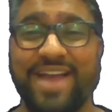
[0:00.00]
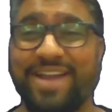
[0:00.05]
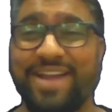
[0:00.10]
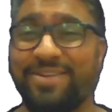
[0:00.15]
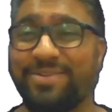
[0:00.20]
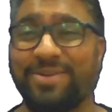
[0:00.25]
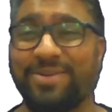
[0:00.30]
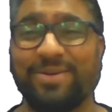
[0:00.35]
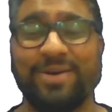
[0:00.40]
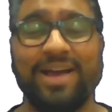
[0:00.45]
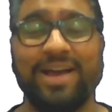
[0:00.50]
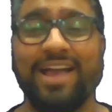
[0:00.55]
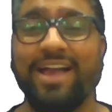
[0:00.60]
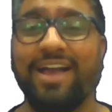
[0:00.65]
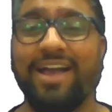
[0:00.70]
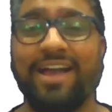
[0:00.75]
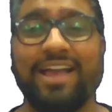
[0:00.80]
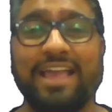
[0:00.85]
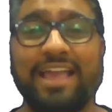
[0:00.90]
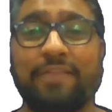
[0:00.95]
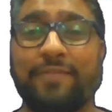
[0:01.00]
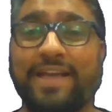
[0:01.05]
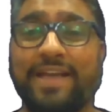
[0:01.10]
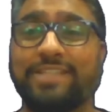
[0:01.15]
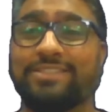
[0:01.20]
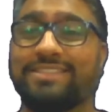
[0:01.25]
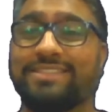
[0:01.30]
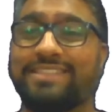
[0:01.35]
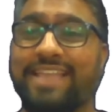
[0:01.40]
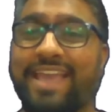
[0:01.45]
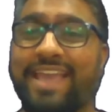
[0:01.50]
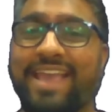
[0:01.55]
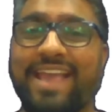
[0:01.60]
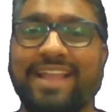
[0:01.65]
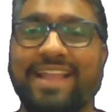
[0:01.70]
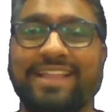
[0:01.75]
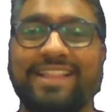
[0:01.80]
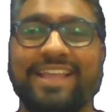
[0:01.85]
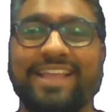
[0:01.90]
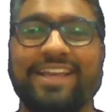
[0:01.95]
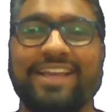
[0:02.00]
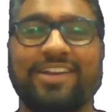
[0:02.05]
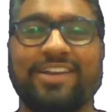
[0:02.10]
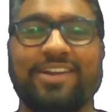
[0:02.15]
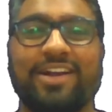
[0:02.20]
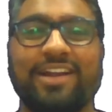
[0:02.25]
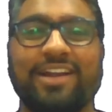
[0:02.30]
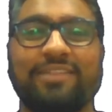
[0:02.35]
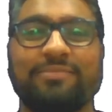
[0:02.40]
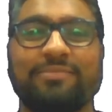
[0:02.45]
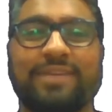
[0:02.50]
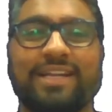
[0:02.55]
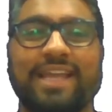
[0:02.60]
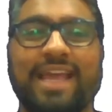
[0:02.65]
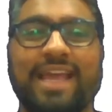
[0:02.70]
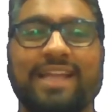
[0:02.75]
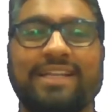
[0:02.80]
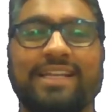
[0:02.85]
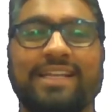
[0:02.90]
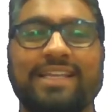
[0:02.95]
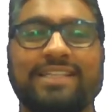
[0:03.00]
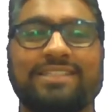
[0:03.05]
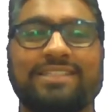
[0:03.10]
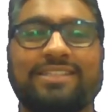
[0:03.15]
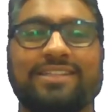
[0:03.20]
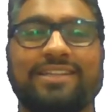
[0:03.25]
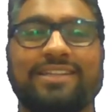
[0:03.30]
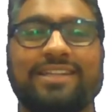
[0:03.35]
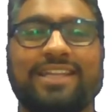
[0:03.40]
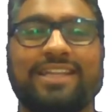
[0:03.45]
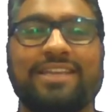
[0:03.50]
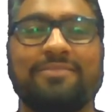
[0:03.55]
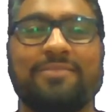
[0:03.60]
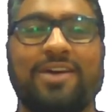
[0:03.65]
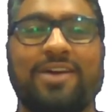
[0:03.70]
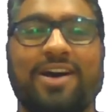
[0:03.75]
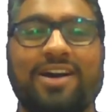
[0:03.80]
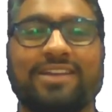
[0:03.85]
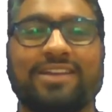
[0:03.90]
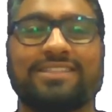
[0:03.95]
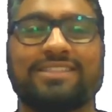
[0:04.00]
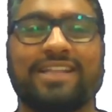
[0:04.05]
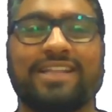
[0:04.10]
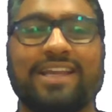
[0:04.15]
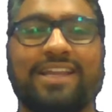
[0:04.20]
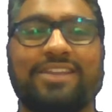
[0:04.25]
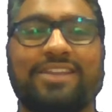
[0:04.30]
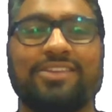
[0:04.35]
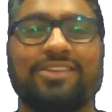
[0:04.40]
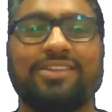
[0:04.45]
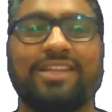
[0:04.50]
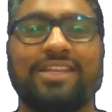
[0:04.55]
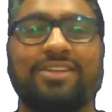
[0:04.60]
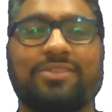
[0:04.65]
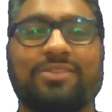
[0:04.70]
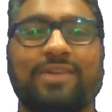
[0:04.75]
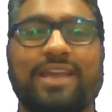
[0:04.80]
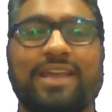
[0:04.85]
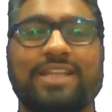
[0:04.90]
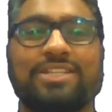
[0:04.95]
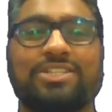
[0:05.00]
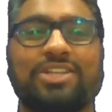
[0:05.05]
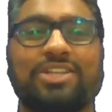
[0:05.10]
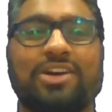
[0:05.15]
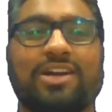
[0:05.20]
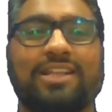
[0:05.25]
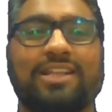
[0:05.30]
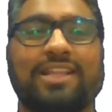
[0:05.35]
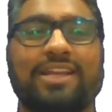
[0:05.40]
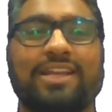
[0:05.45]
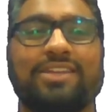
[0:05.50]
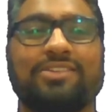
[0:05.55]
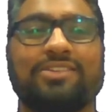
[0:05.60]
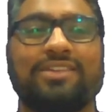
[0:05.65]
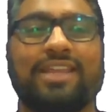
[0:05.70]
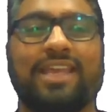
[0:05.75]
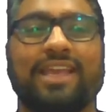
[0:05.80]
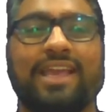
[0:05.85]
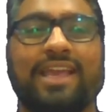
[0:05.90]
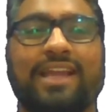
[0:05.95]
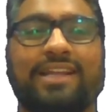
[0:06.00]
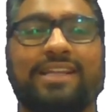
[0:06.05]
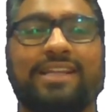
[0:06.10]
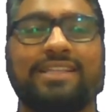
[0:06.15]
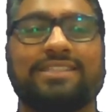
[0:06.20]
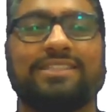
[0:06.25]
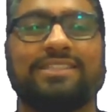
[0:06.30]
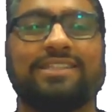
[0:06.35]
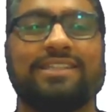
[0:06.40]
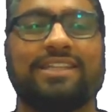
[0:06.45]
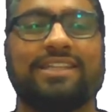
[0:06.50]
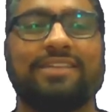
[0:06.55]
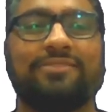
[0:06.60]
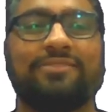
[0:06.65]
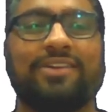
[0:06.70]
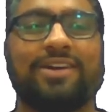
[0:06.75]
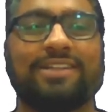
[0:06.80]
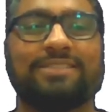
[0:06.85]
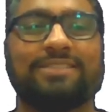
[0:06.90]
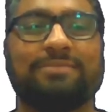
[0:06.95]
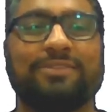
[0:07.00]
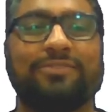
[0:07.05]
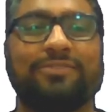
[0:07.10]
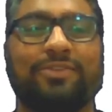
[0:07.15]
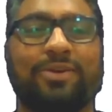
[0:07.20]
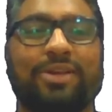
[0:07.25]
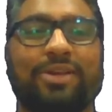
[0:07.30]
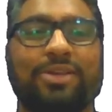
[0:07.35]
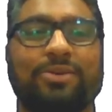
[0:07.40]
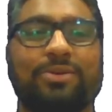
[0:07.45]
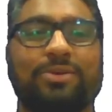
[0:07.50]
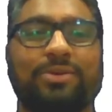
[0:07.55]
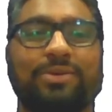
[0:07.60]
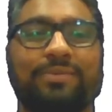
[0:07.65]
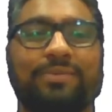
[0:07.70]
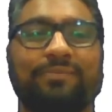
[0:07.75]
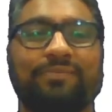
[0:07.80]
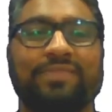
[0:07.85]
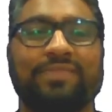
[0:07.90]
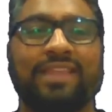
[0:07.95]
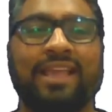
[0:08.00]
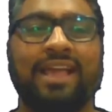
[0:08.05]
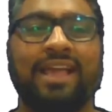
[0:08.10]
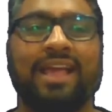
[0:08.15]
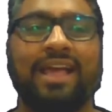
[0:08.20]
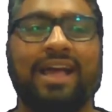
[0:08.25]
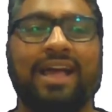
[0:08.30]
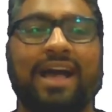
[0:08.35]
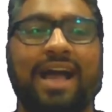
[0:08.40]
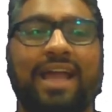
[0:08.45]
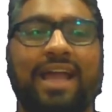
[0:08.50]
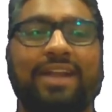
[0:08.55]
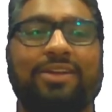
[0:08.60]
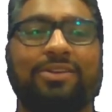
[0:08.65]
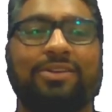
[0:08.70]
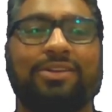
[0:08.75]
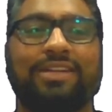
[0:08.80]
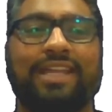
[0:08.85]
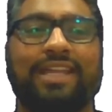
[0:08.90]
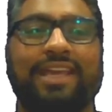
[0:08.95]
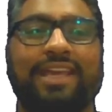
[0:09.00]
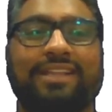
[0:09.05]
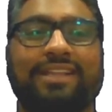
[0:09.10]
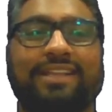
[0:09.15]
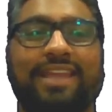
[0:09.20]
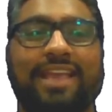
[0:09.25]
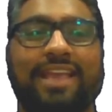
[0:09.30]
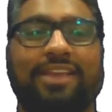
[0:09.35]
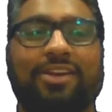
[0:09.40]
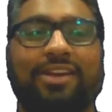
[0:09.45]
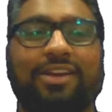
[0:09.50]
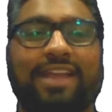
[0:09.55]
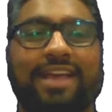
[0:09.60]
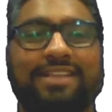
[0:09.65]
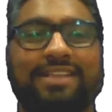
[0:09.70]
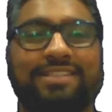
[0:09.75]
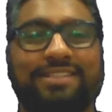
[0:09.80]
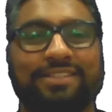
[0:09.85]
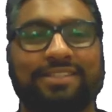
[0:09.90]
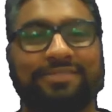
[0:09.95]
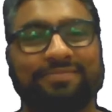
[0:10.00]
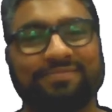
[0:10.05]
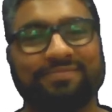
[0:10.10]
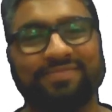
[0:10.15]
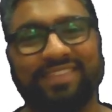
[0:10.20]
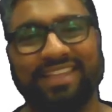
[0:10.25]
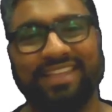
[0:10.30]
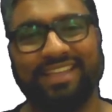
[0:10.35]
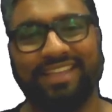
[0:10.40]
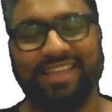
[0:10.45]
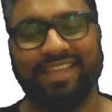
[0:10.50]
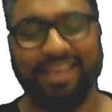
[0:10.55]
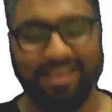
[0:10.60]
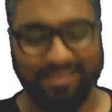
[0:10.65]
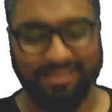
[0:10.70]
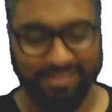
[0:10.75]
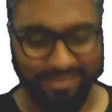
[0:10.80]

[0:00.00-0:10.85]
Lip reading: I don't know if I should say anything or not, but at least 30 marks, right? You need to ensure that you take at least 30 marks before you, I don't know, take your test. Yes.